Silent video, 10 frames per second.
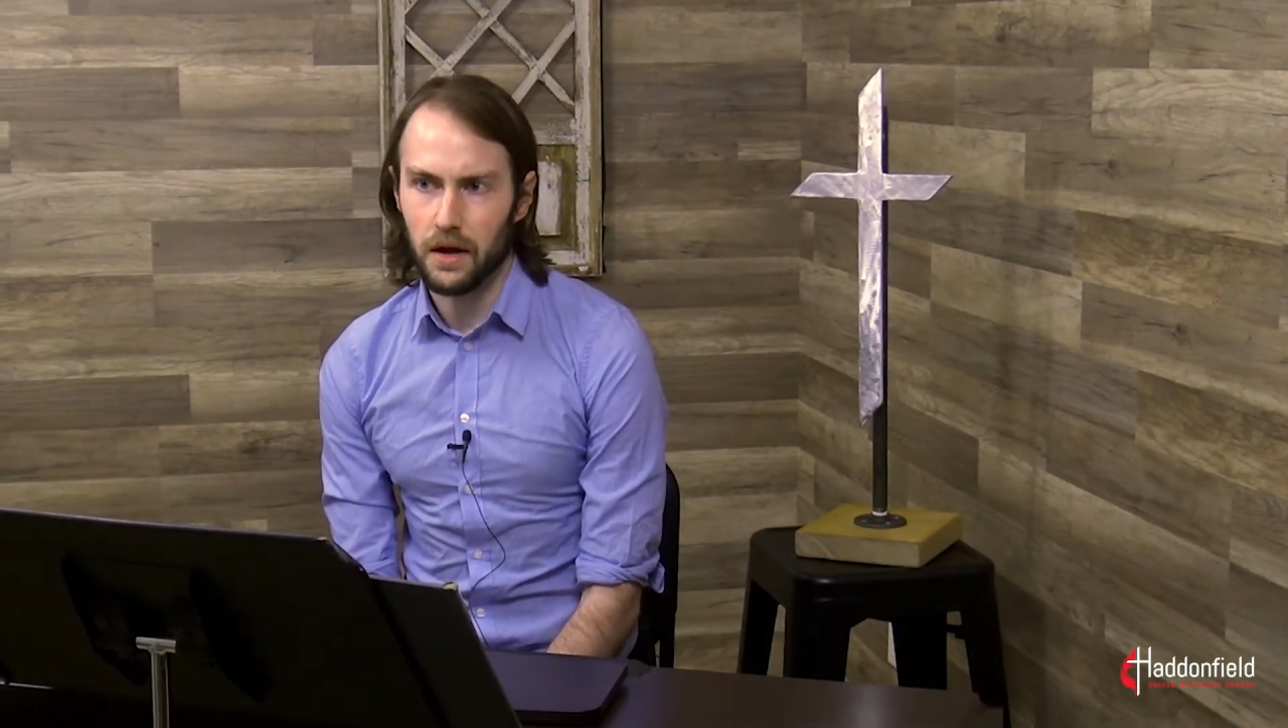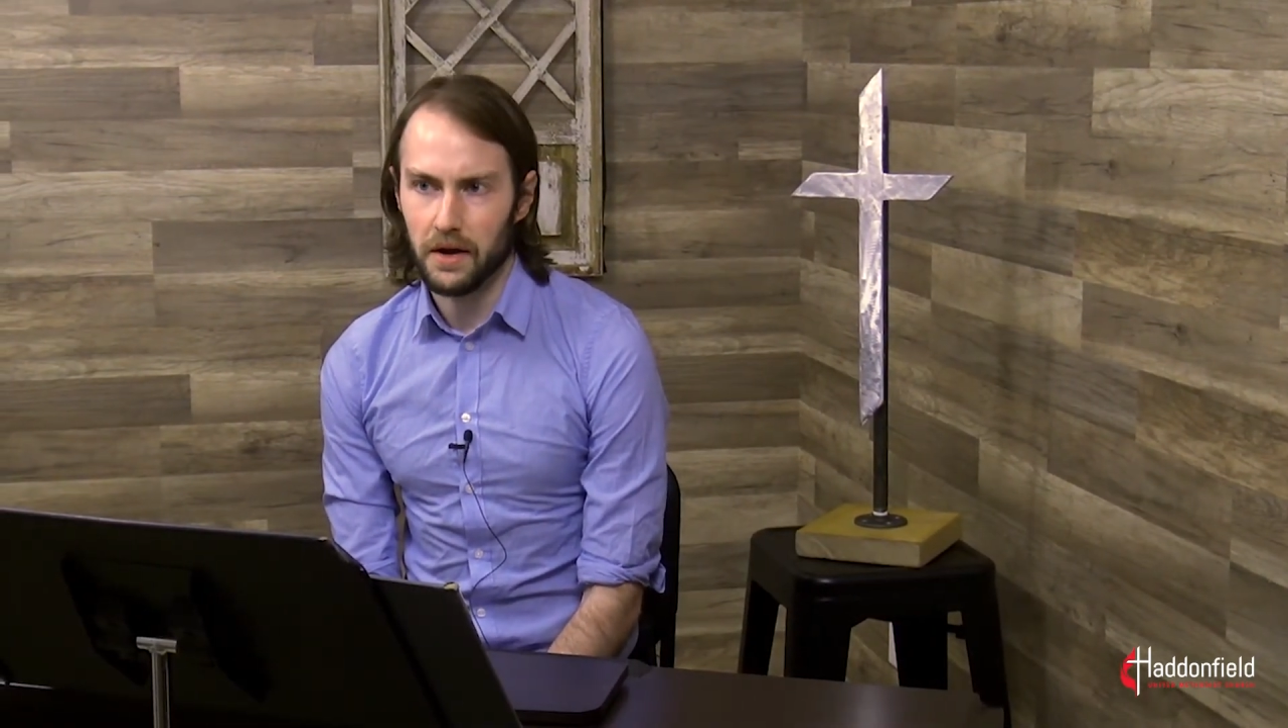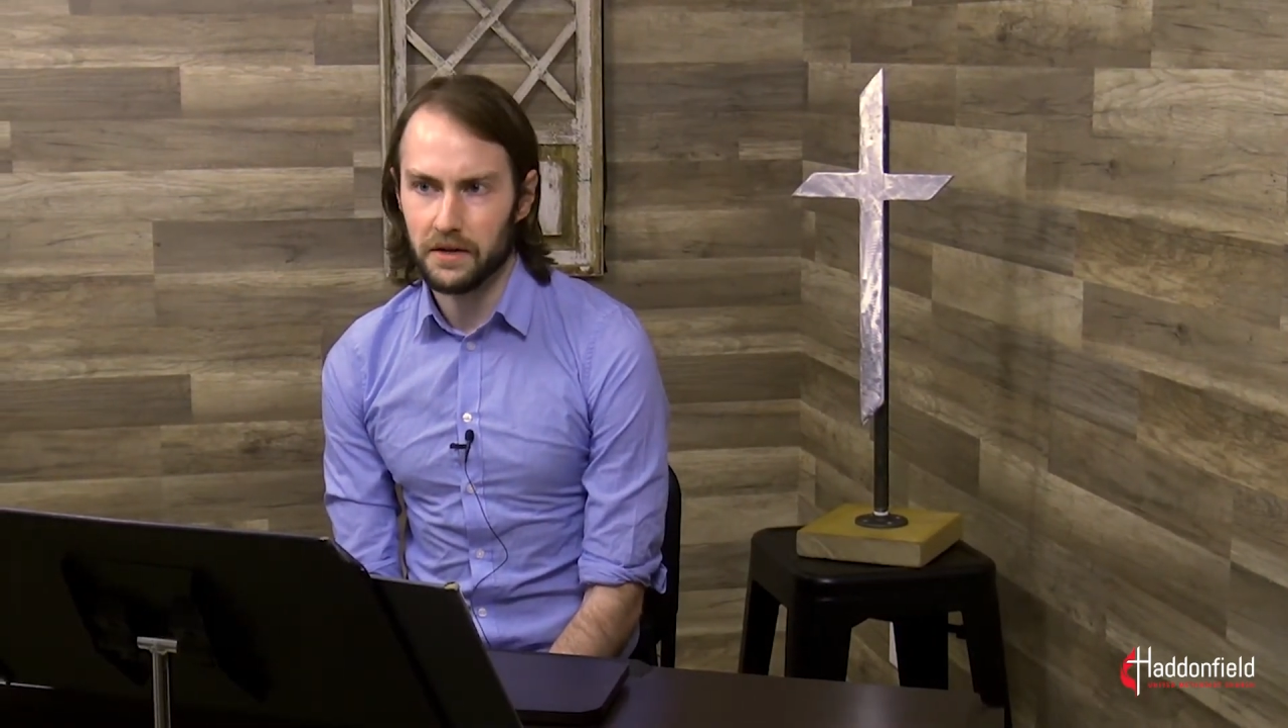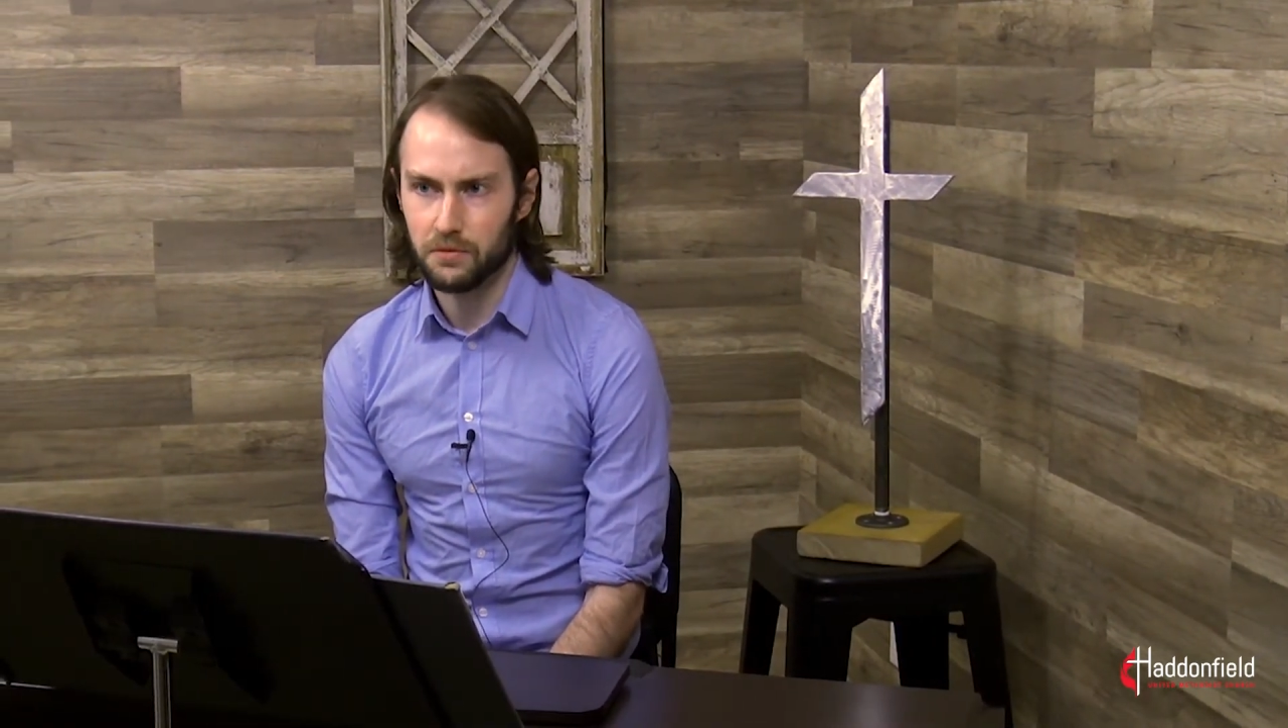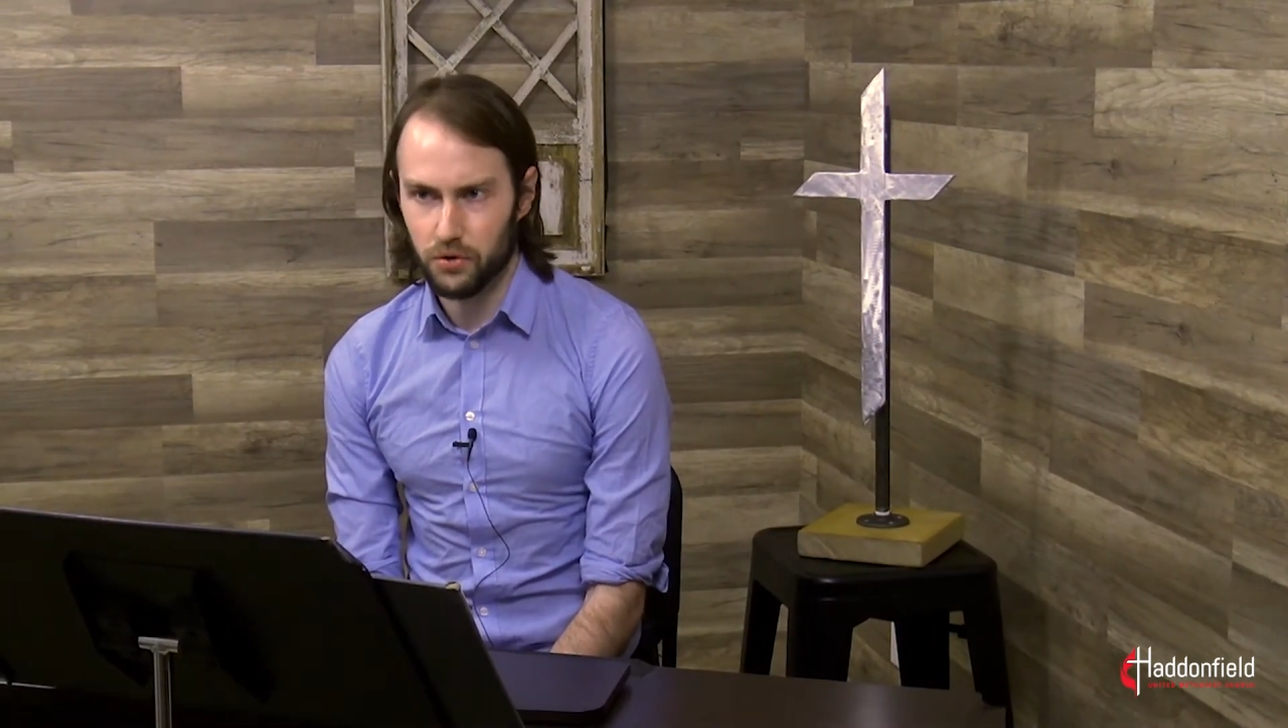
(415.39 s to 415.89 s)

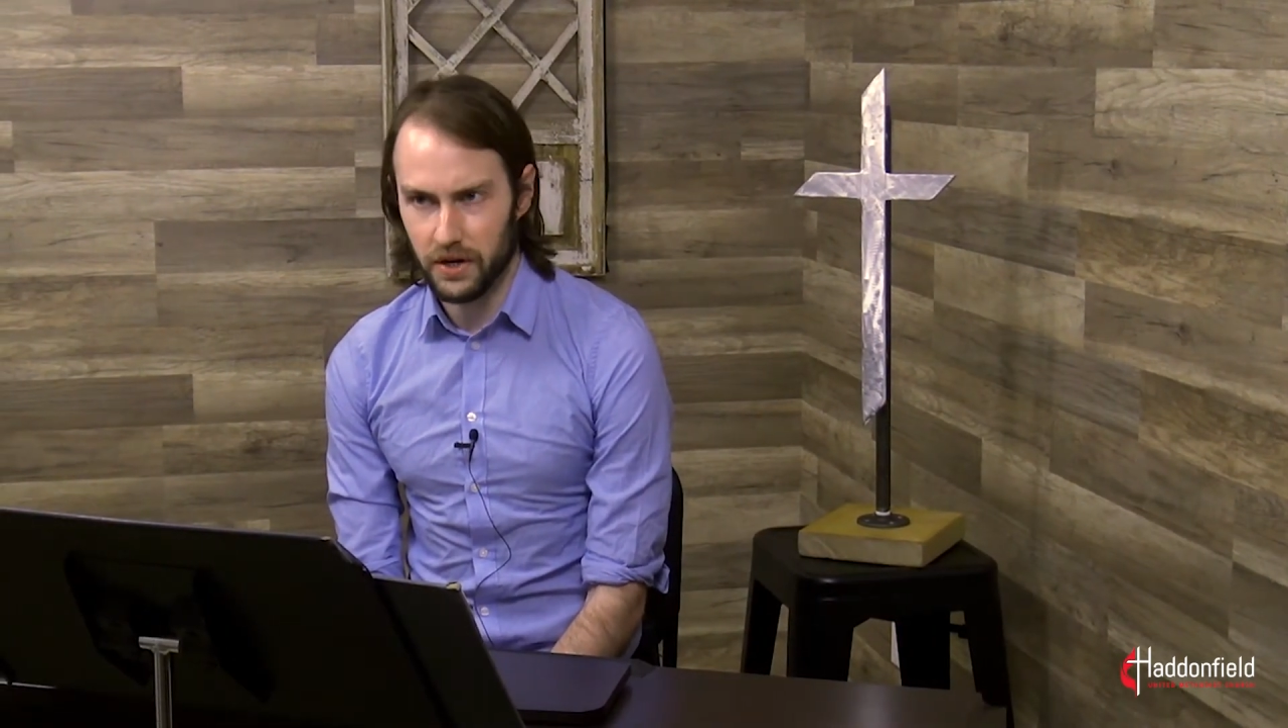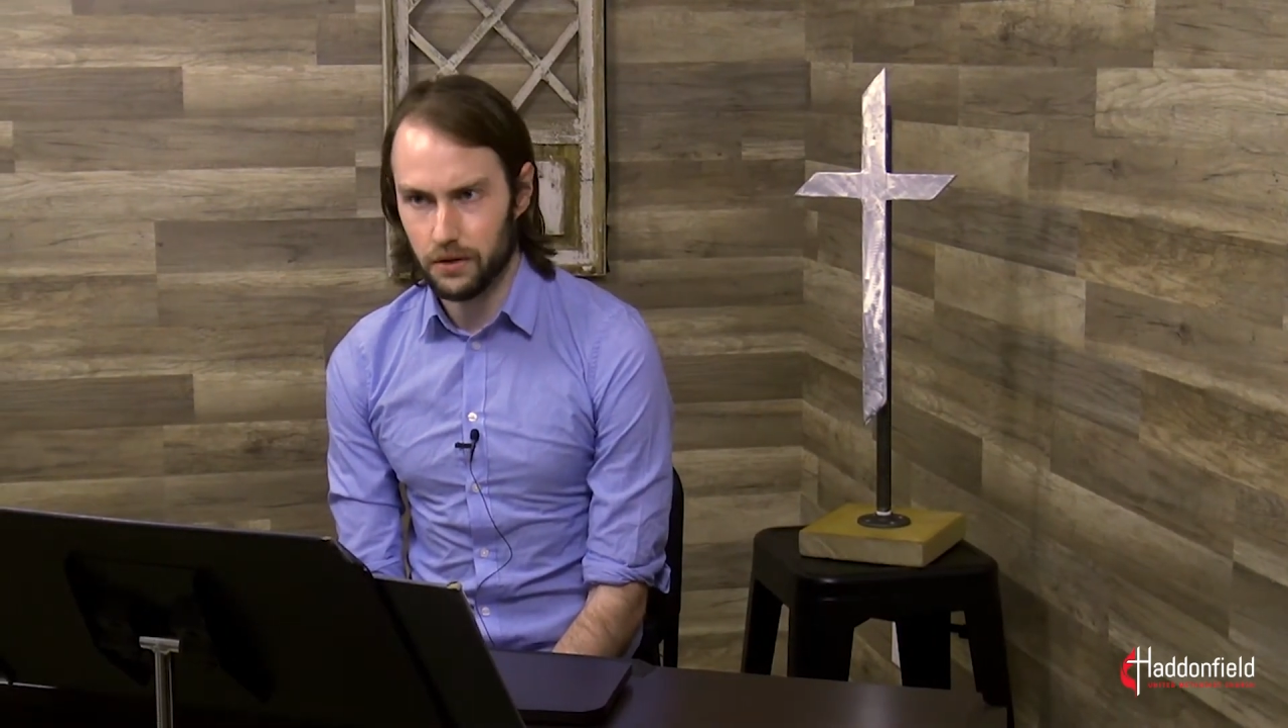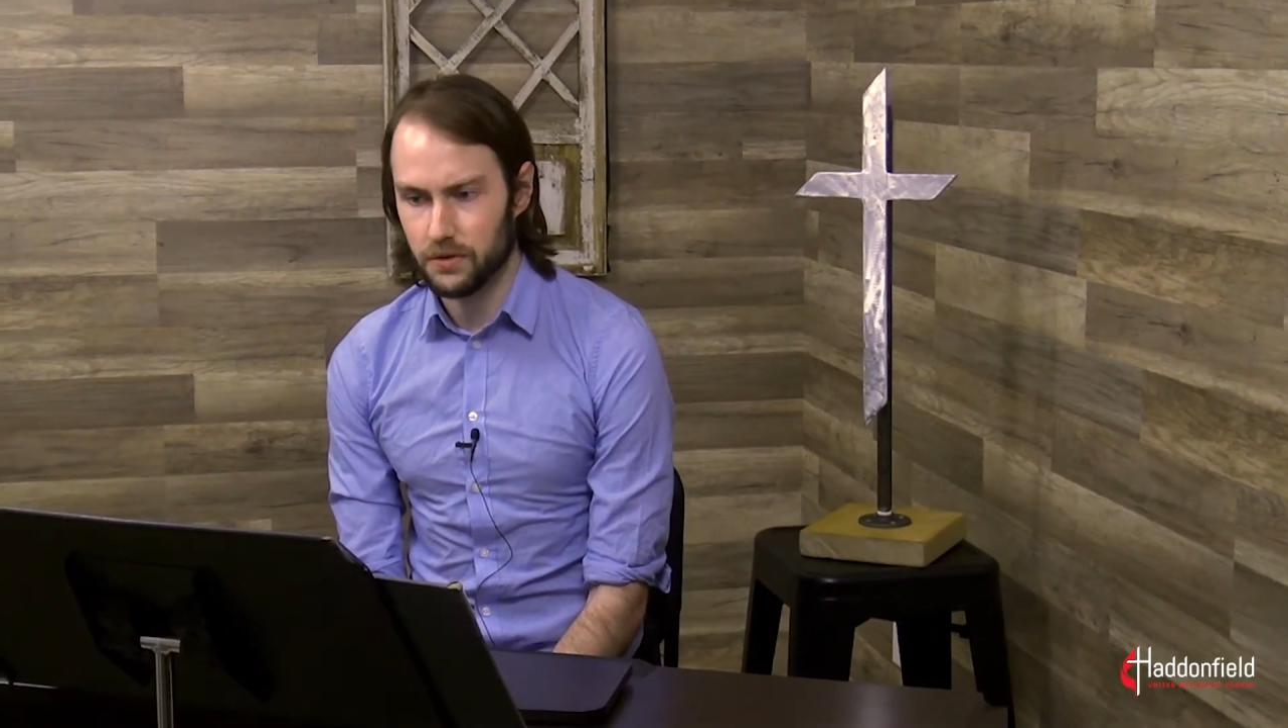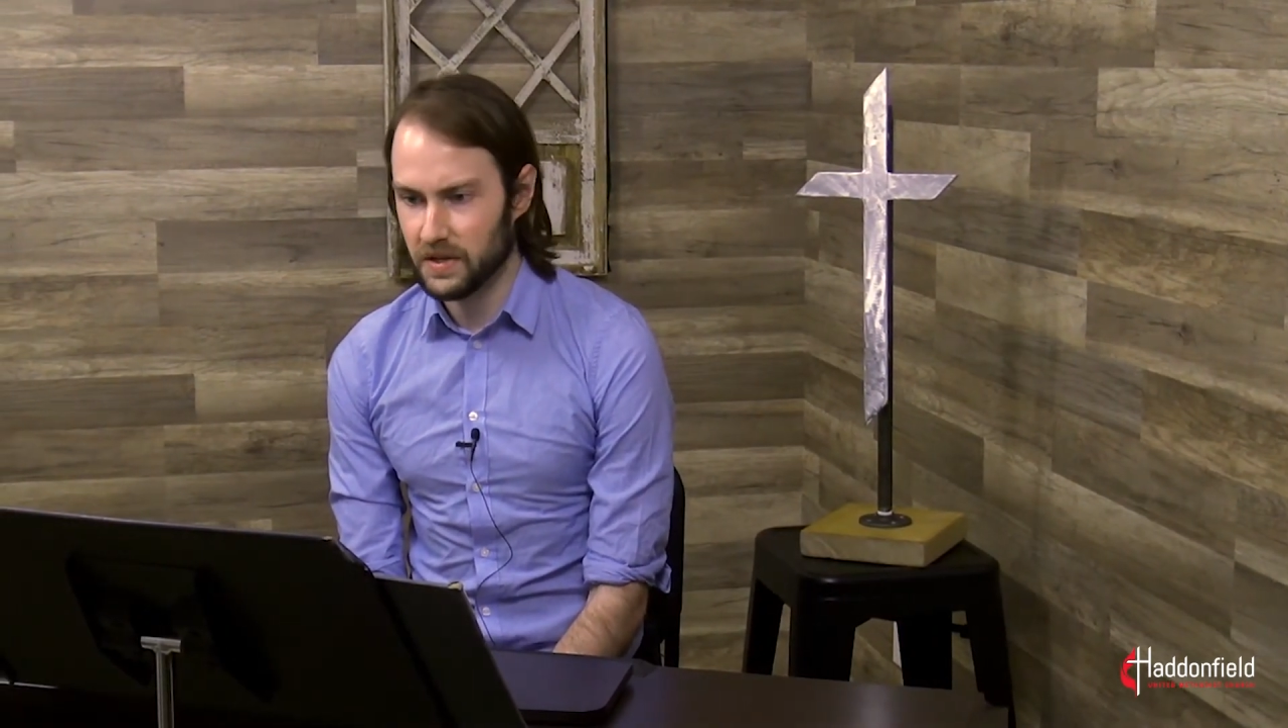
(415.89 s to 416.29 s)
as preludes